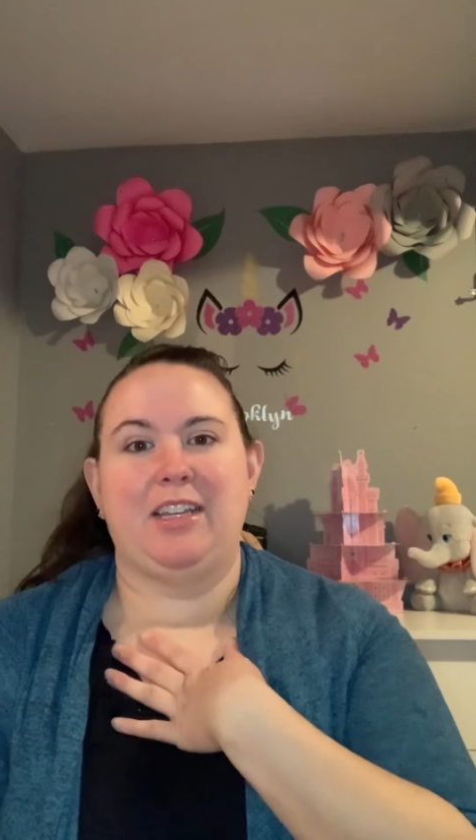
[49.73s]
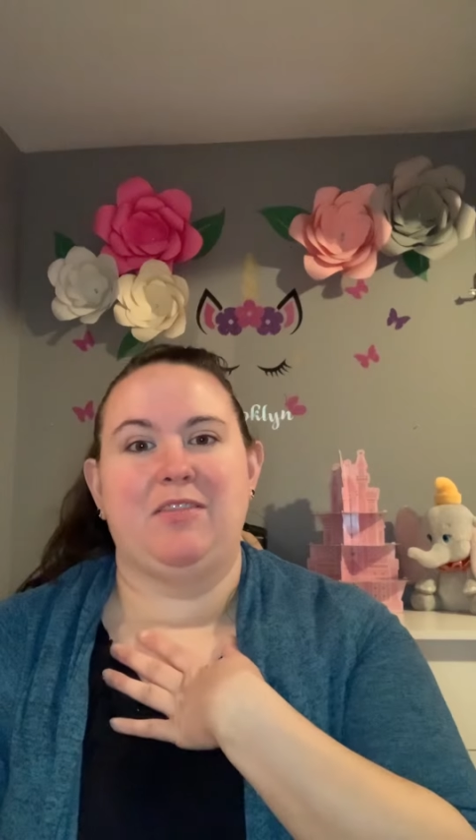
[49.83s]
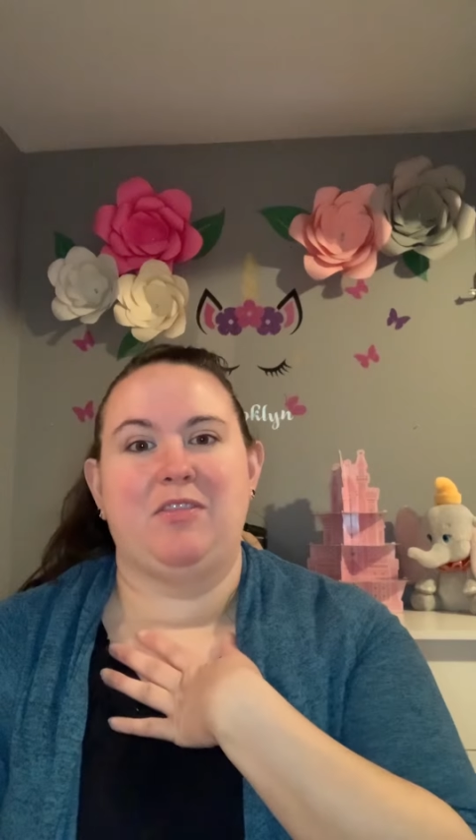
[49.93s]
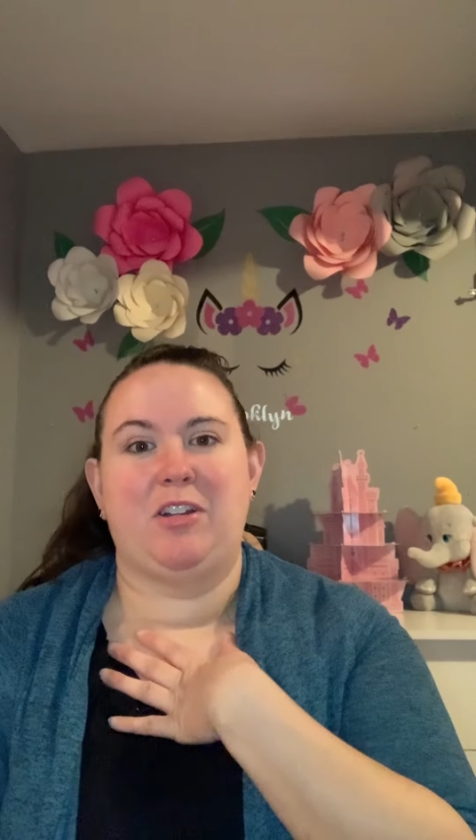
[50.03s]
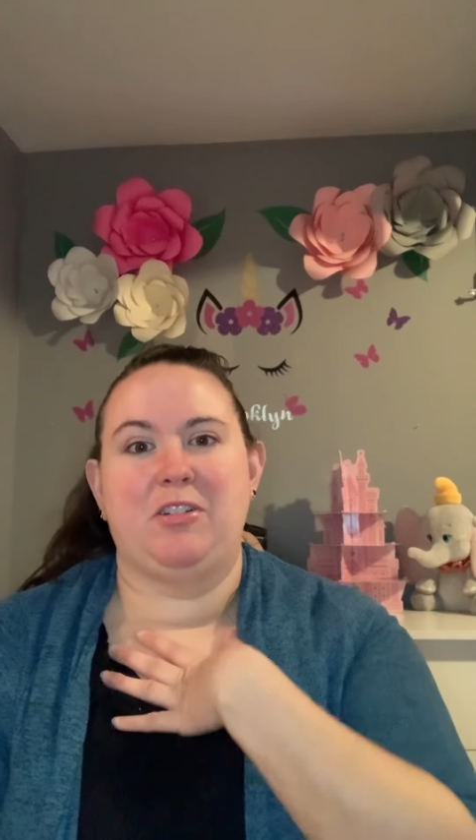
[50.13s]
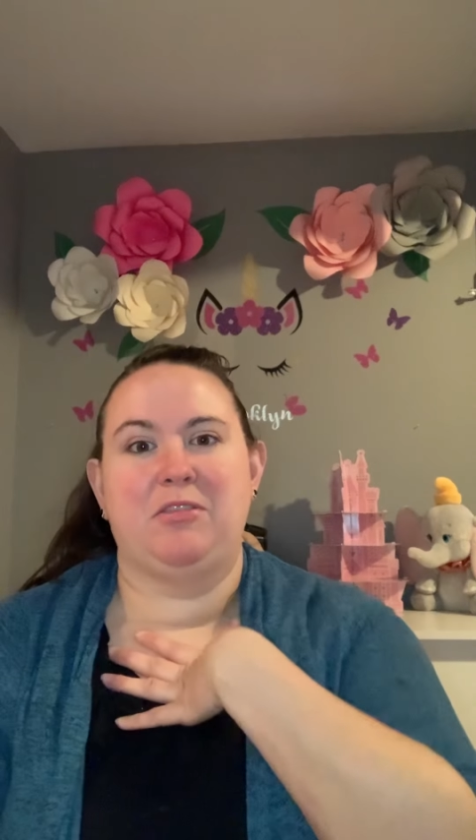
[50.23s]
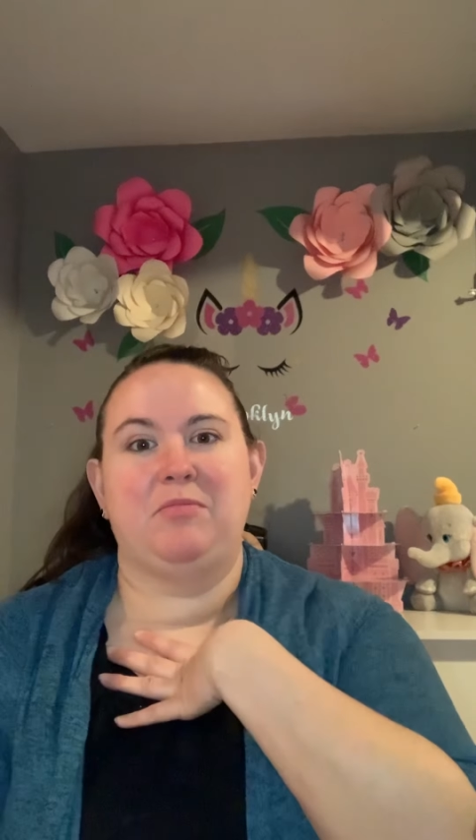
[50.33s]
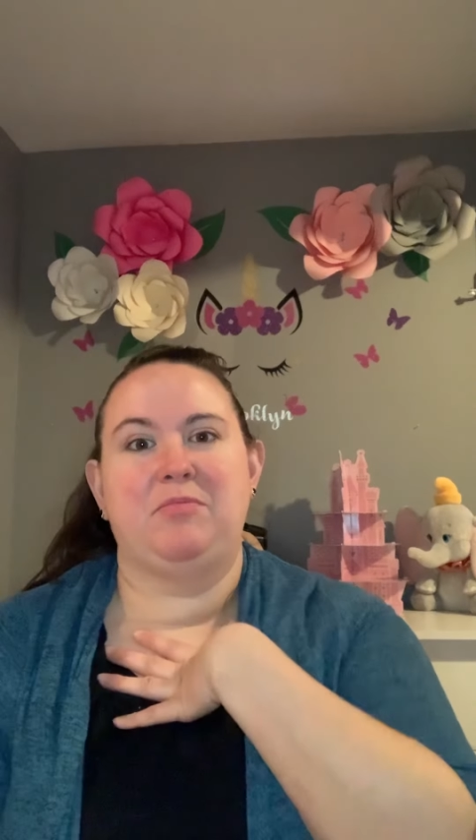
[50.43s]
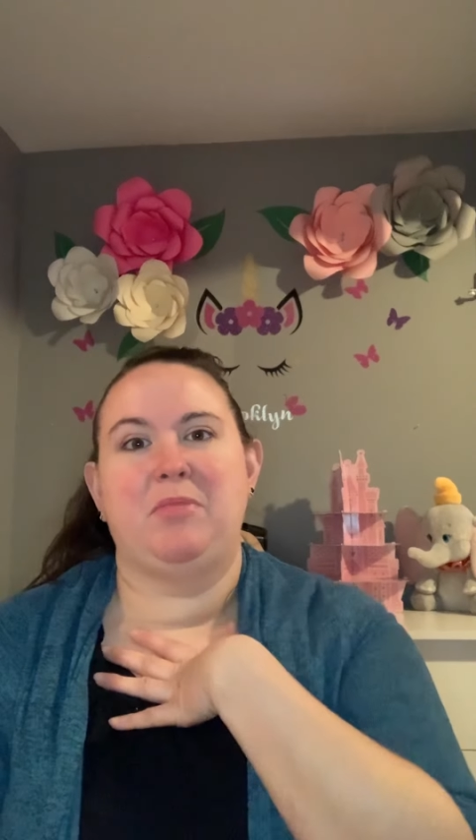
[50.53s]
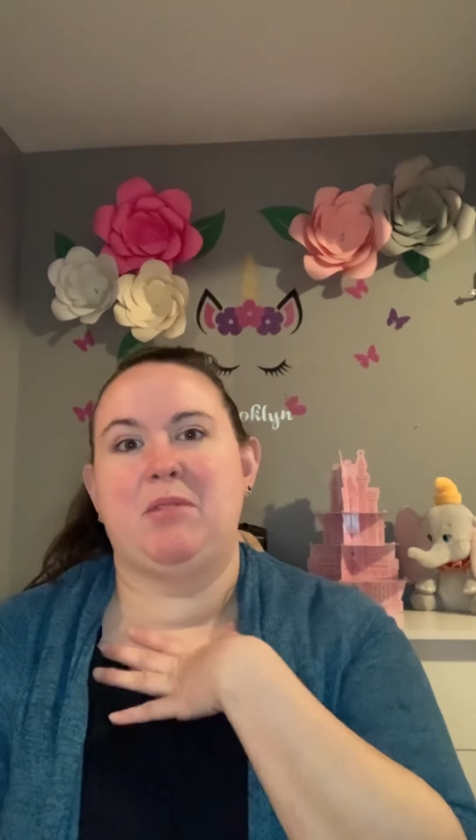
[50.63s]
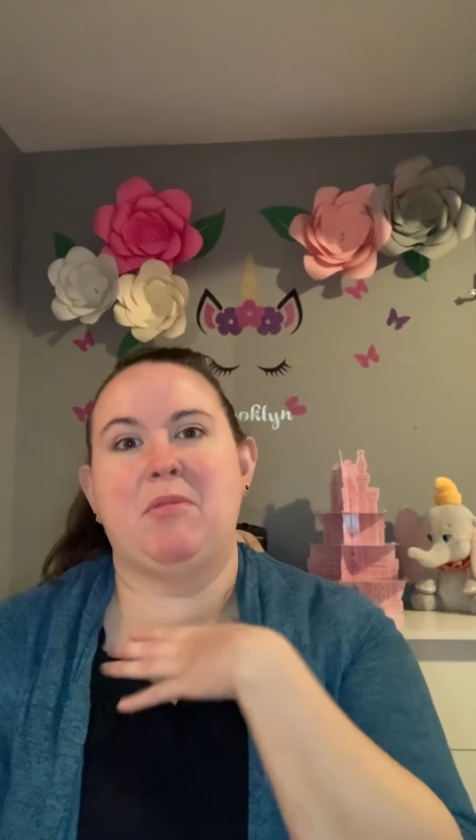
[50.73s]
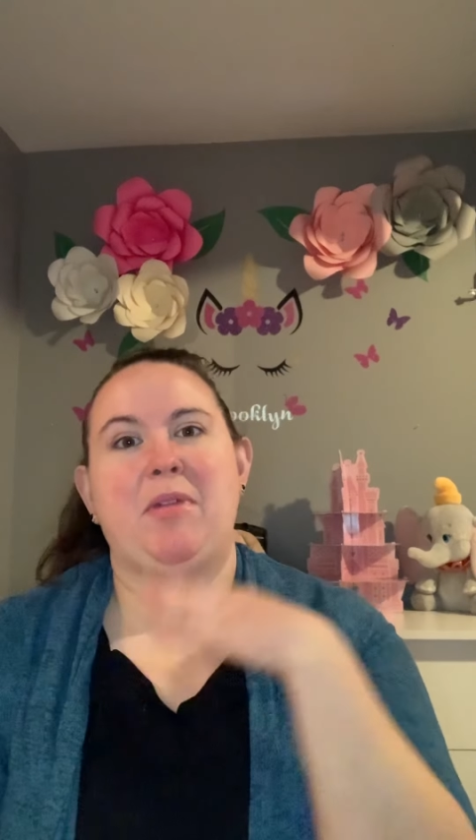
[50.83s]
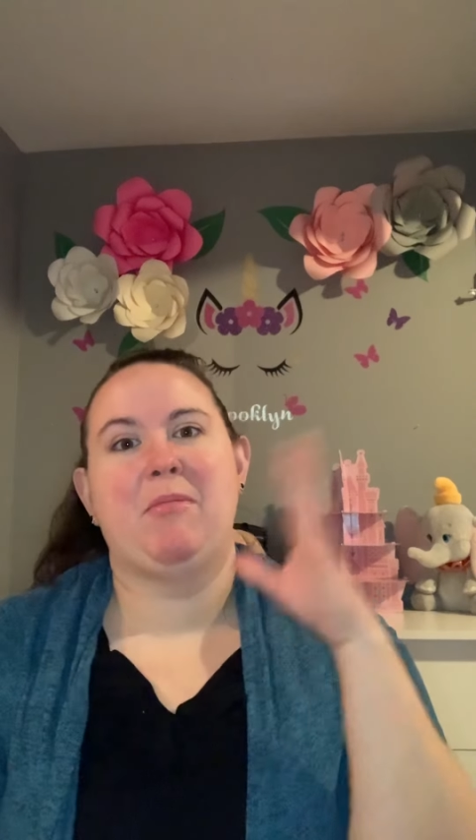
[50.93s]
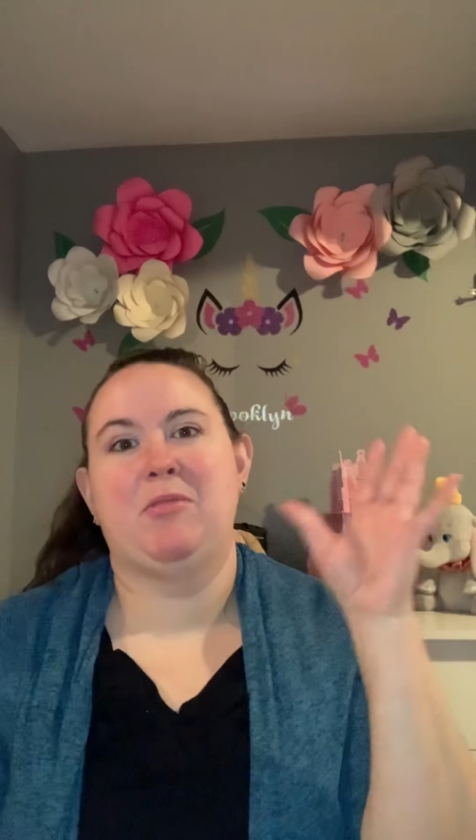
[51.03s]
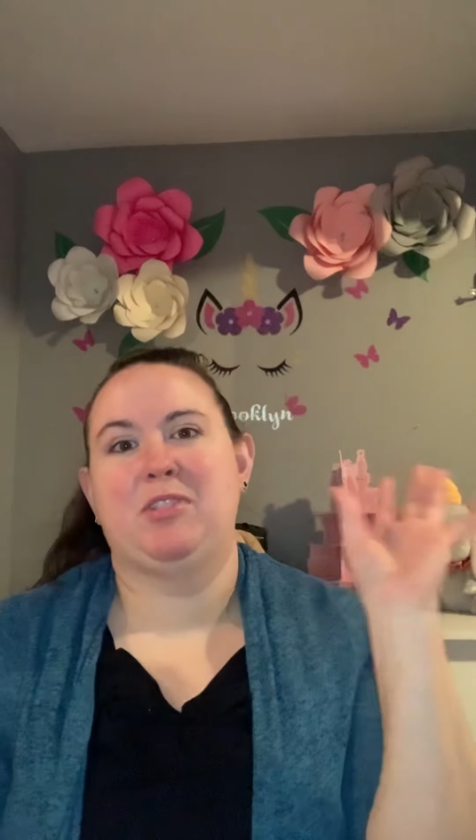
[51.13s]
if our minimum
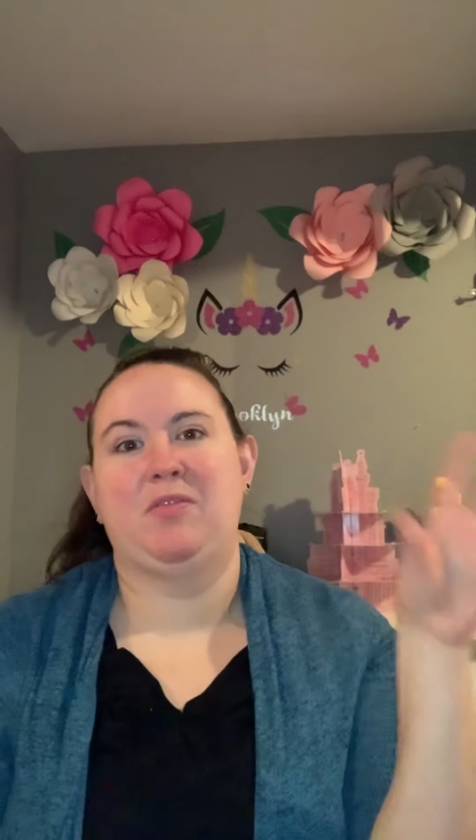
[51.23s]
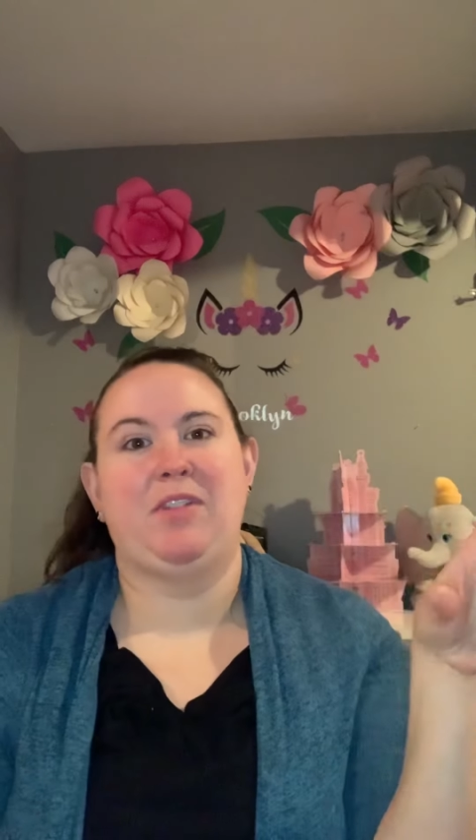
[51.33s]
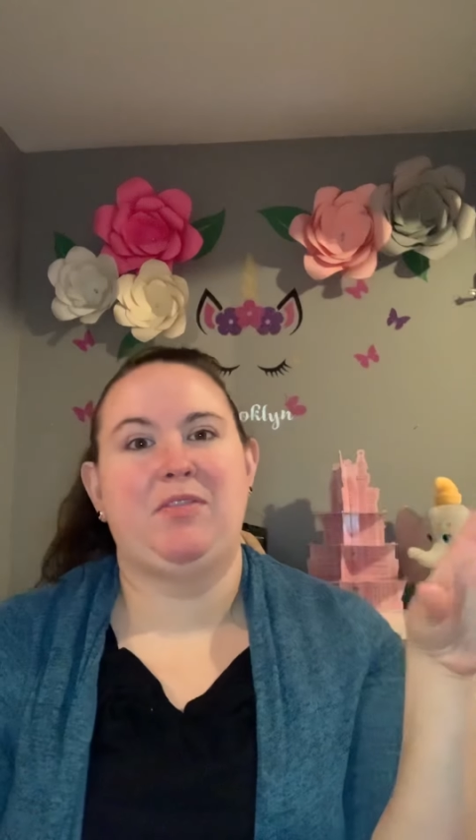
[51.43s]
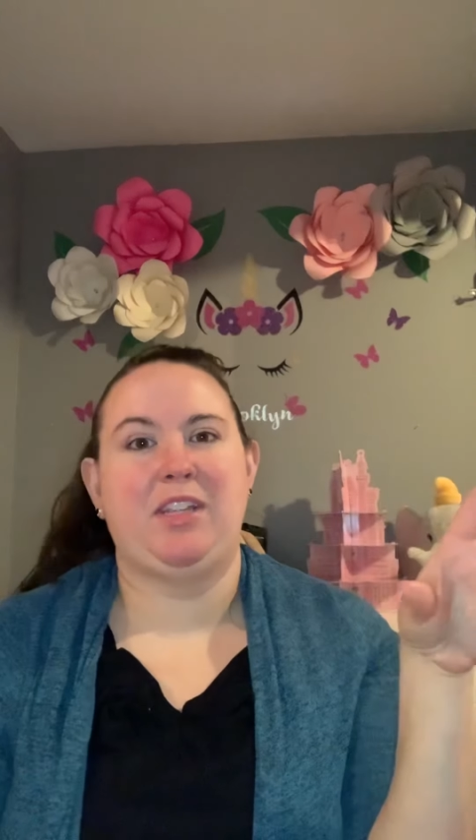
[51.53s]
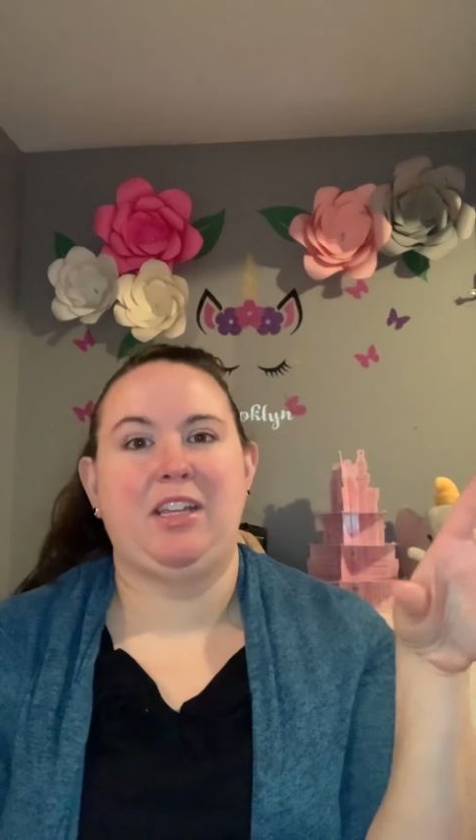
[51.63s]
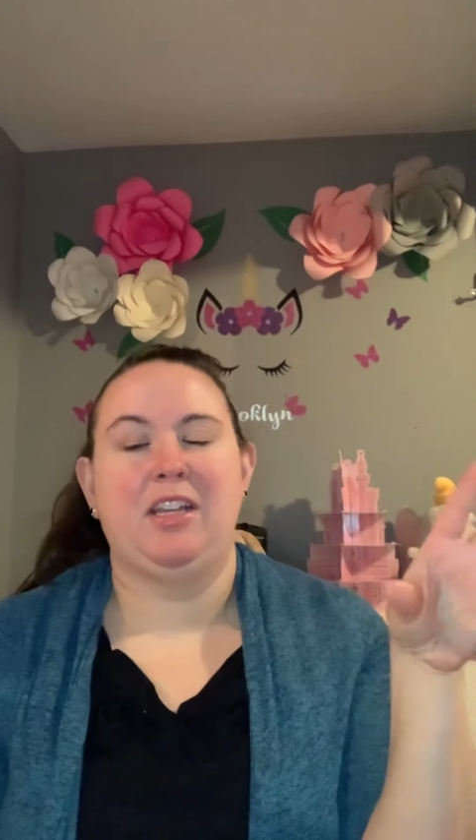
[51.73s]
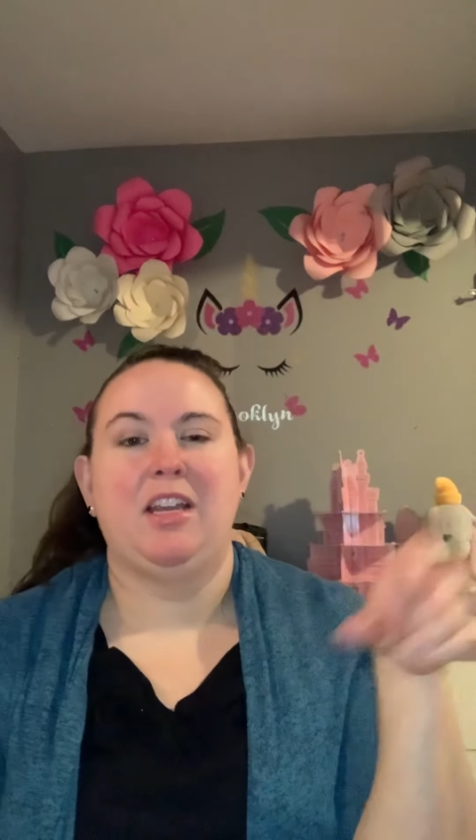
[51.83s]
payment was $50